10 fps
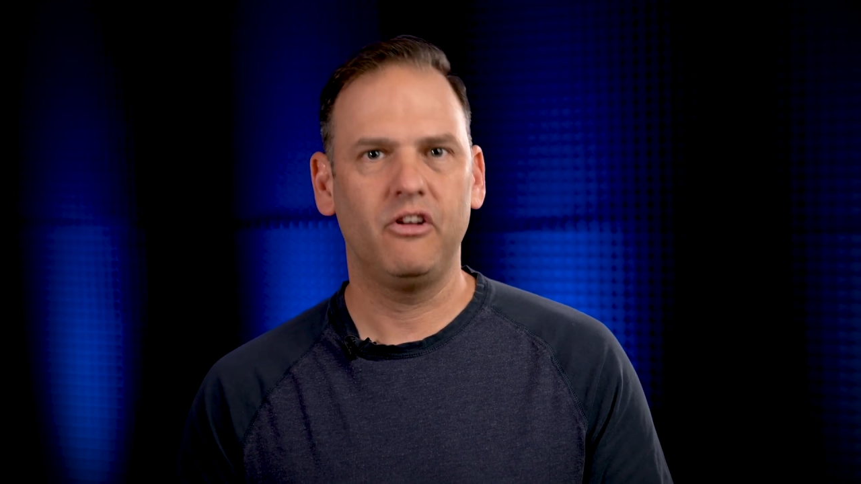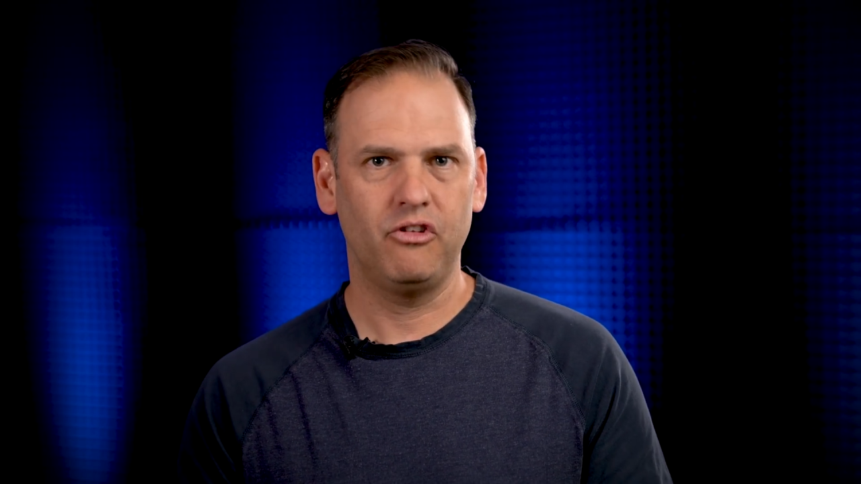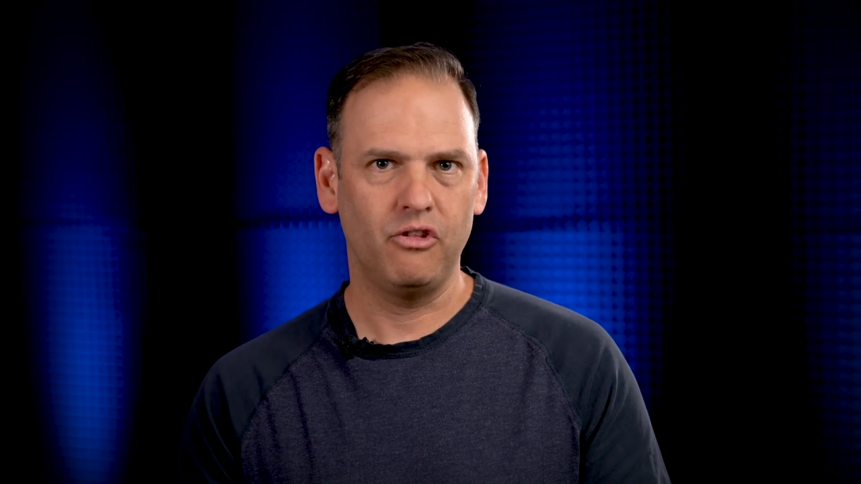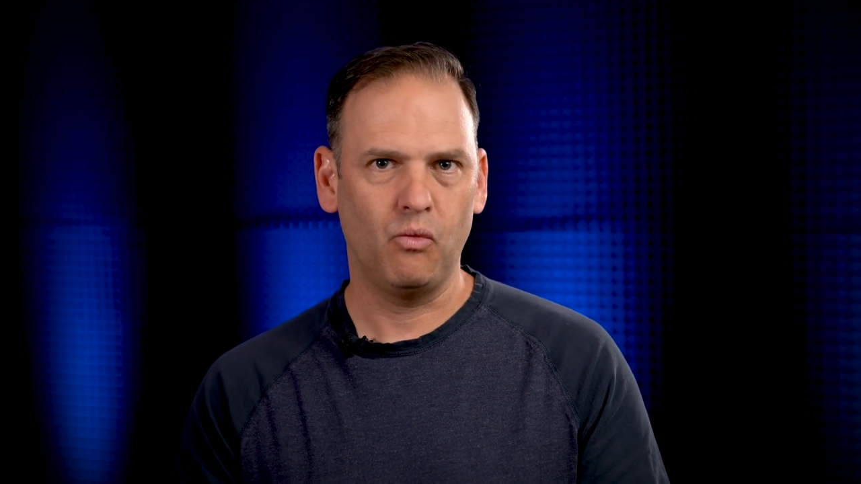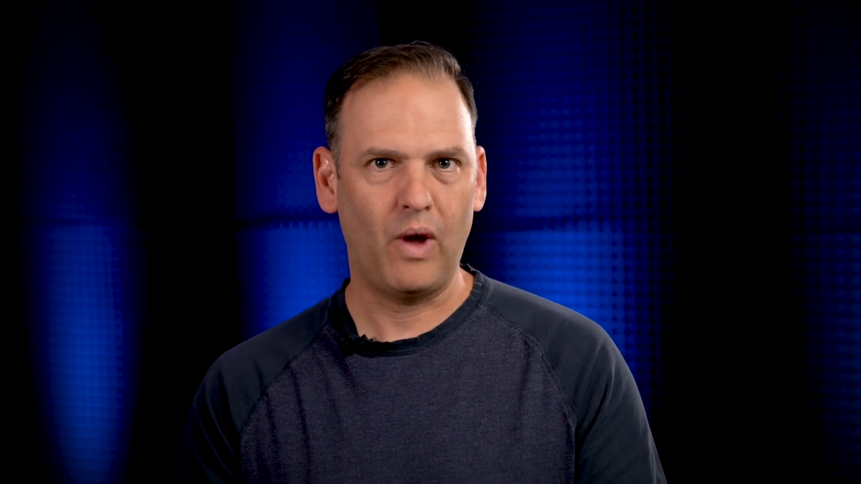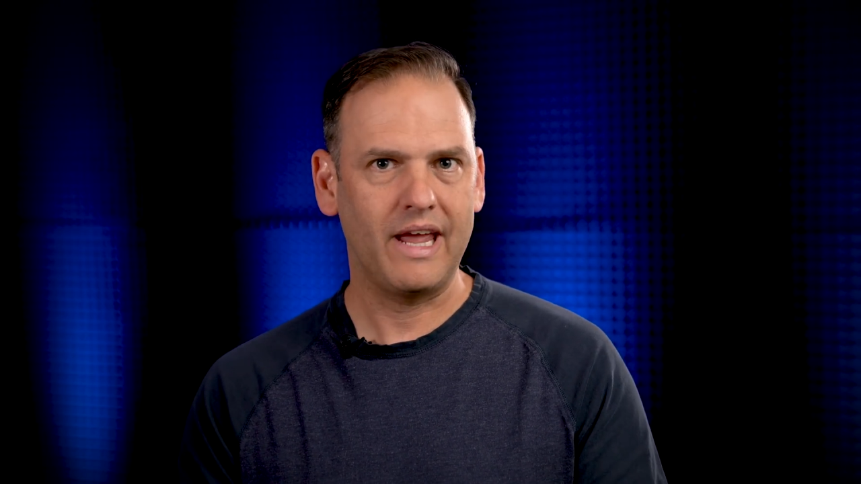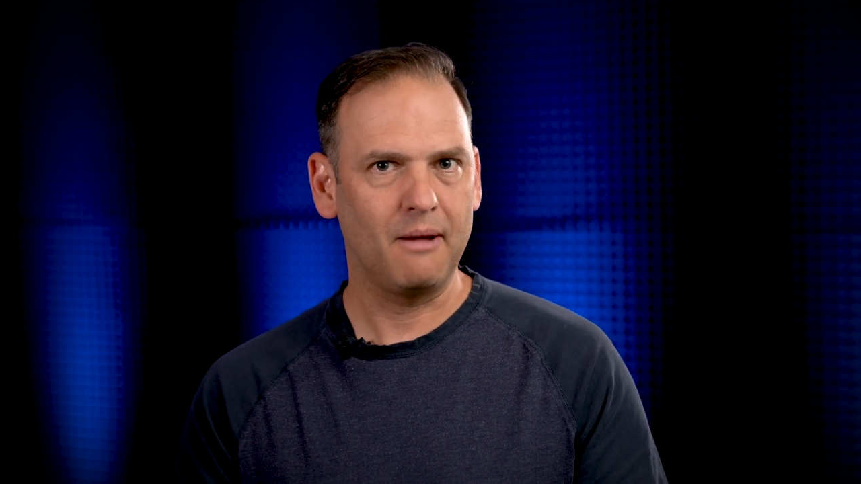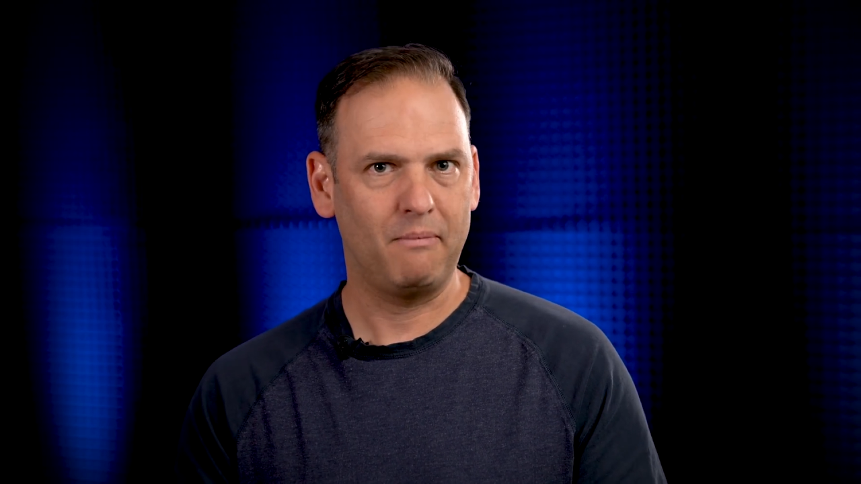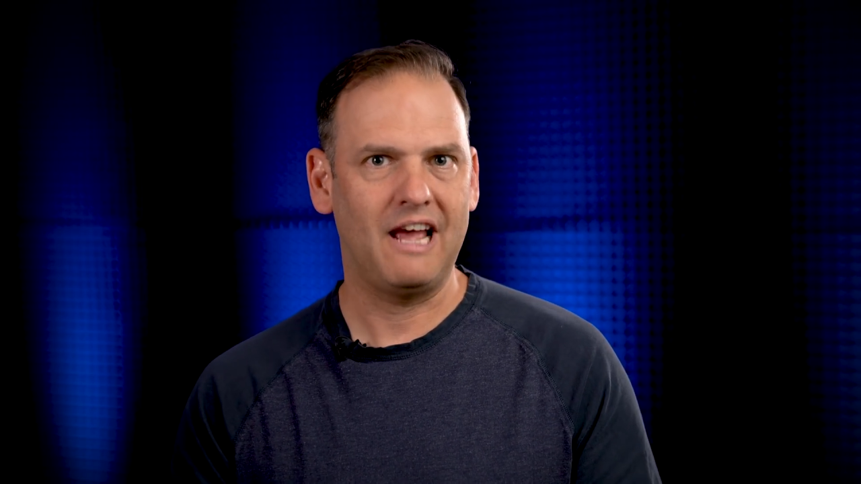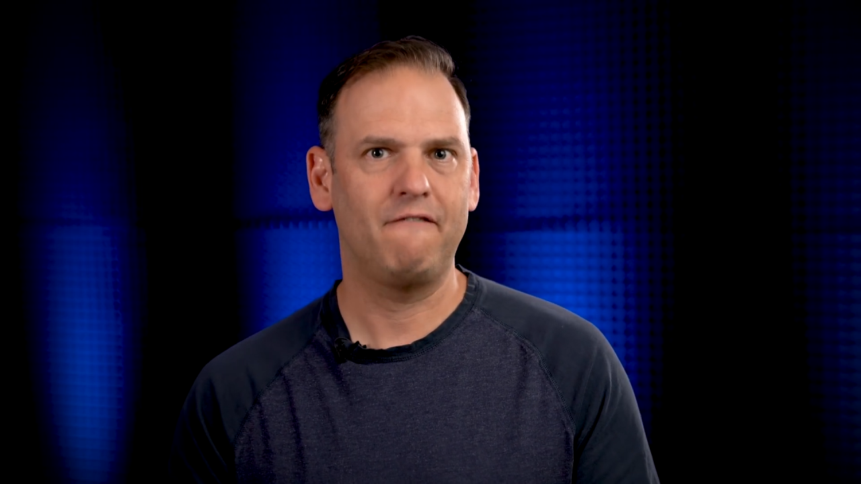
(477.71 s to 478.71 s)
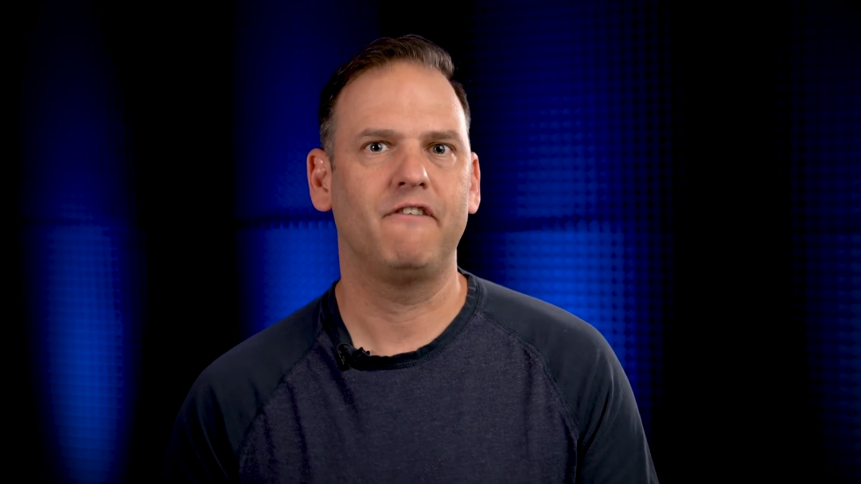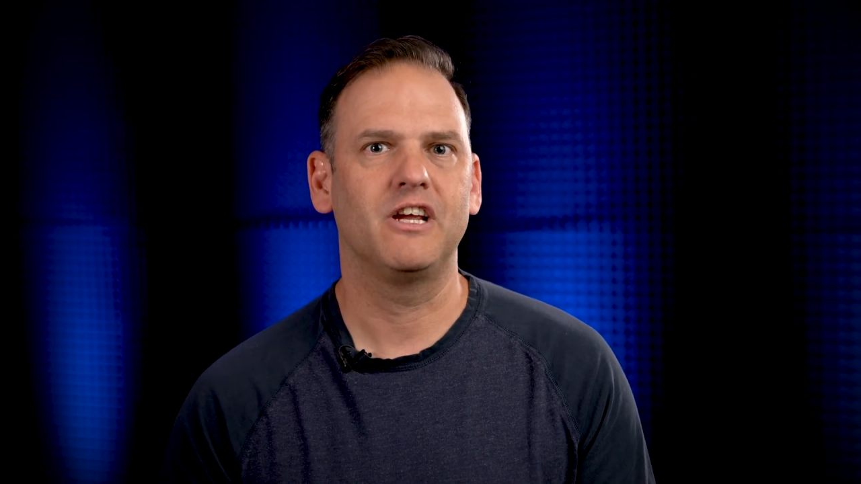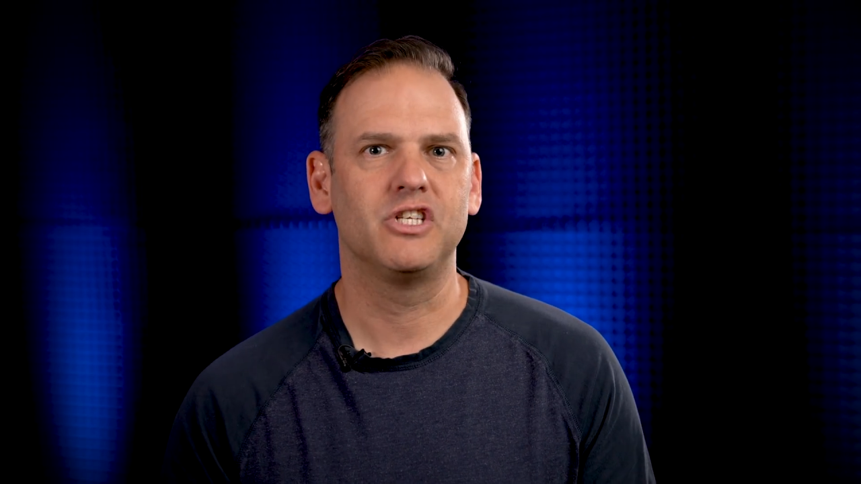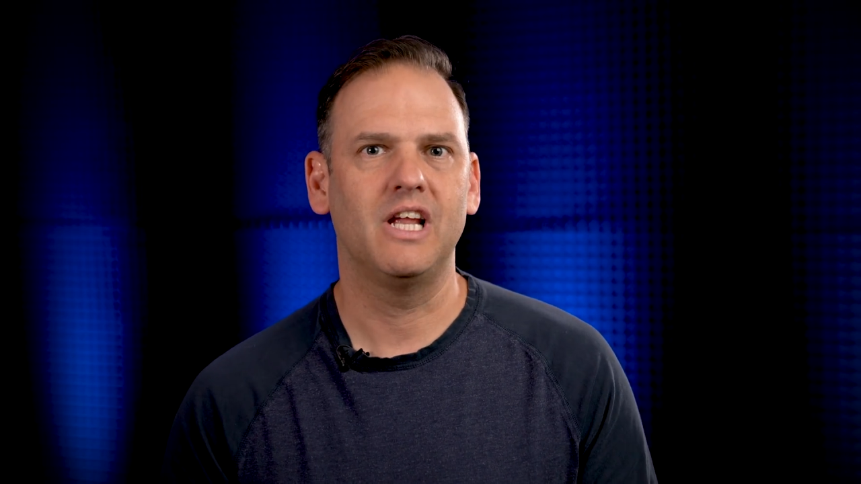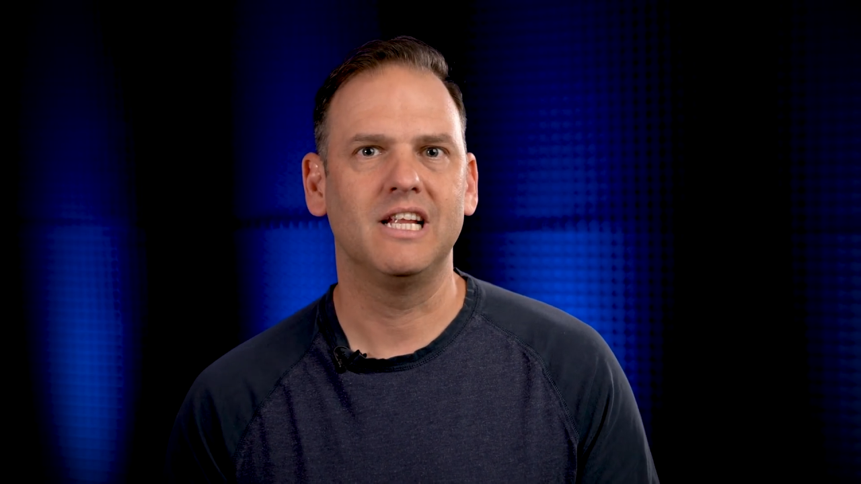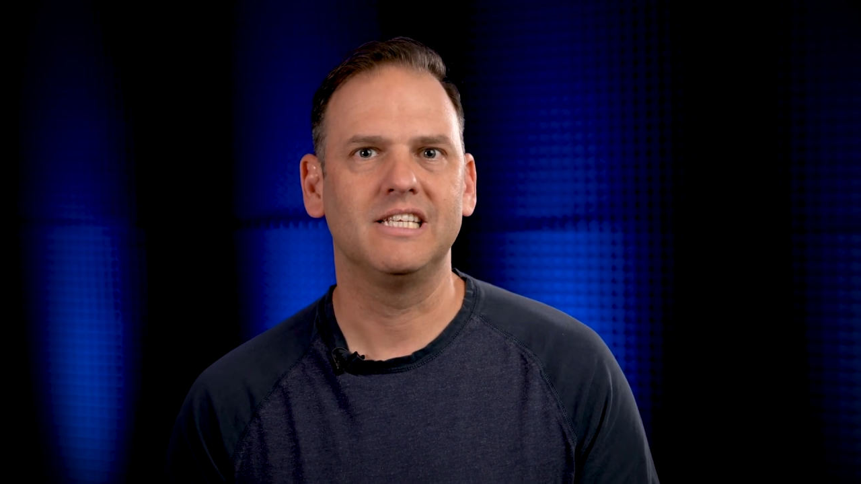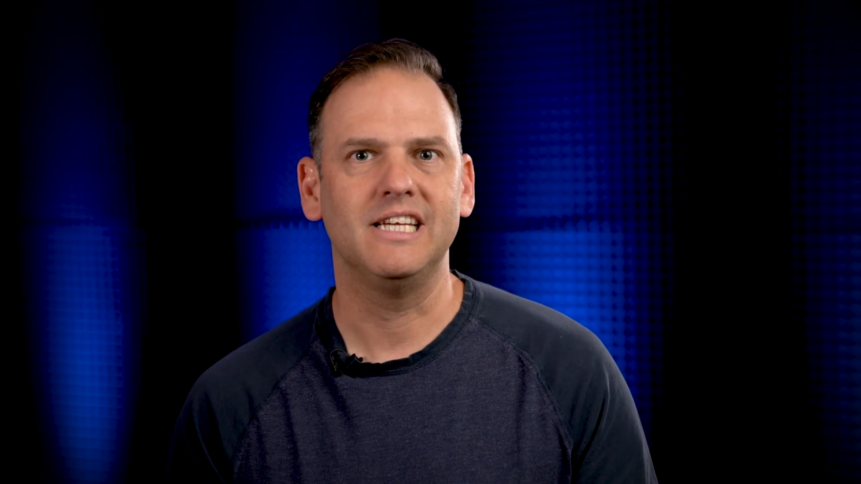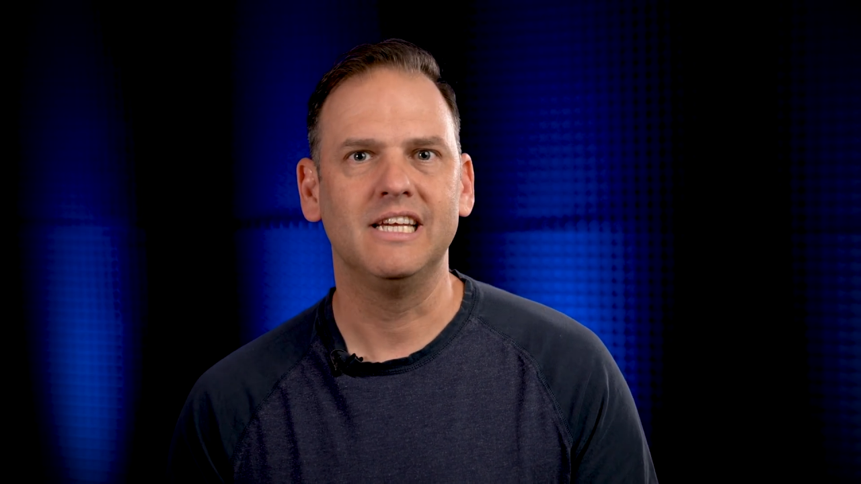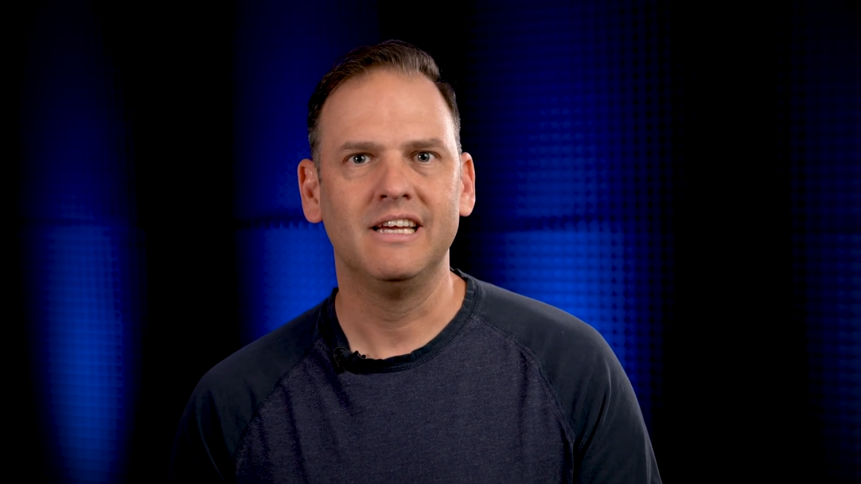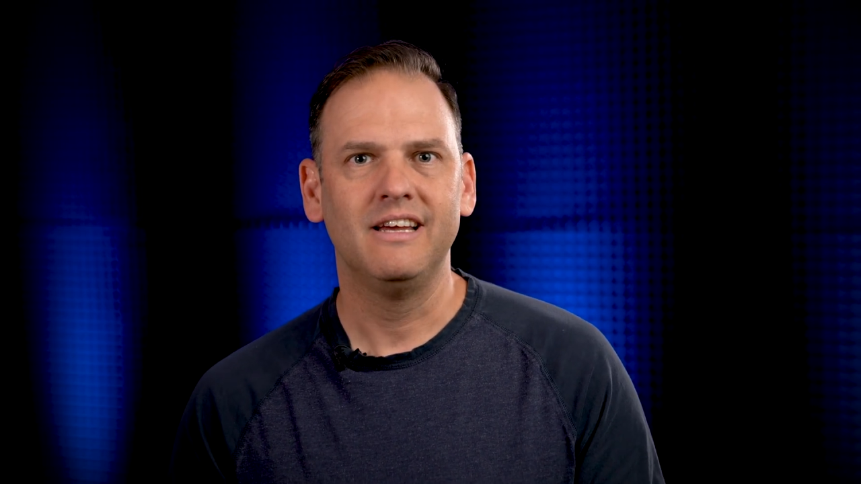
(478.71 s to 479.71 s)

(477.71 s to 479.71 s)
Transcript: to the Wake Up Light functionality.